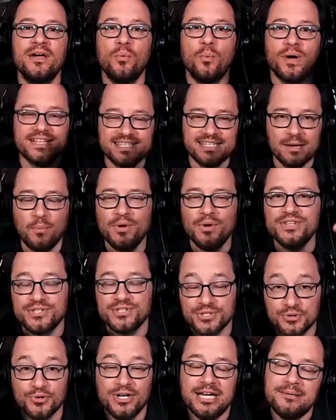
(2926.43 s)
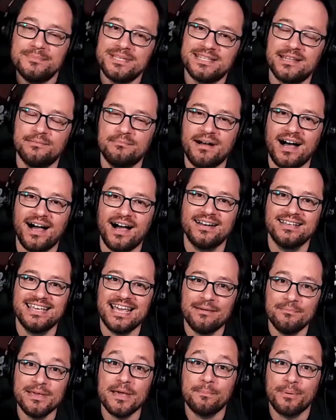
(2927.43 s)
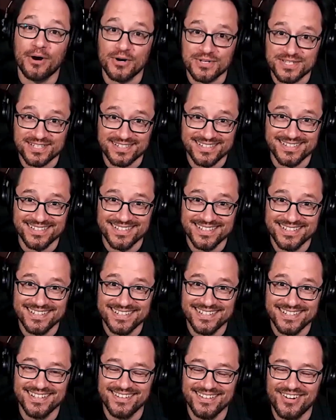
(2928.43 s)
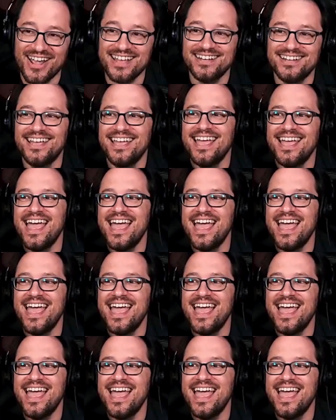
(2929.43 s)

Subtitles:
When someone screams at the bot, get me a person, right?